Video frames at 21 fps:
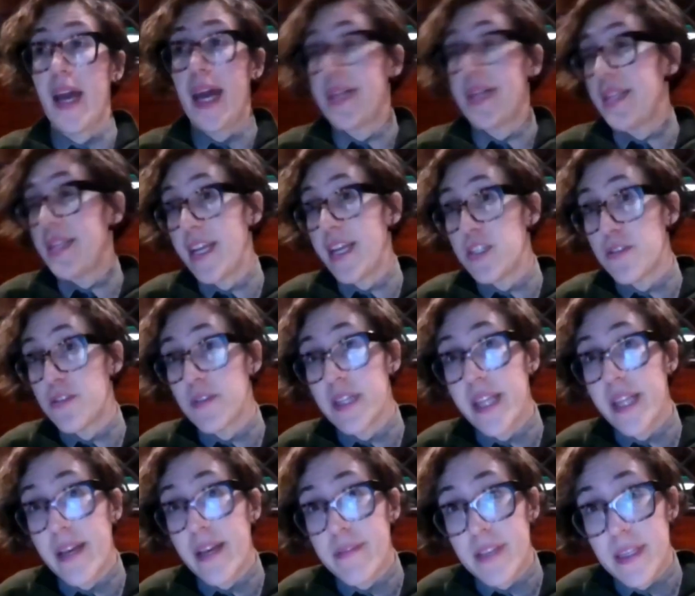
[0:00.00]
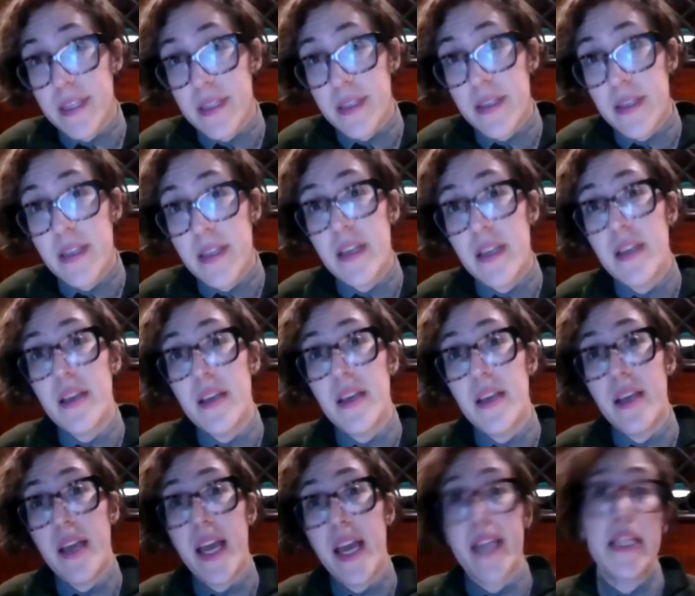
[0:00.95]
at the age of 11
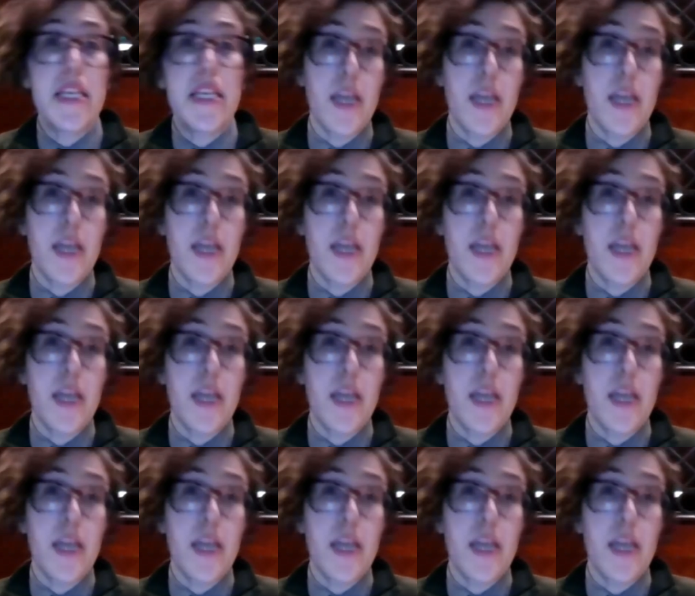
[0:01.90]
and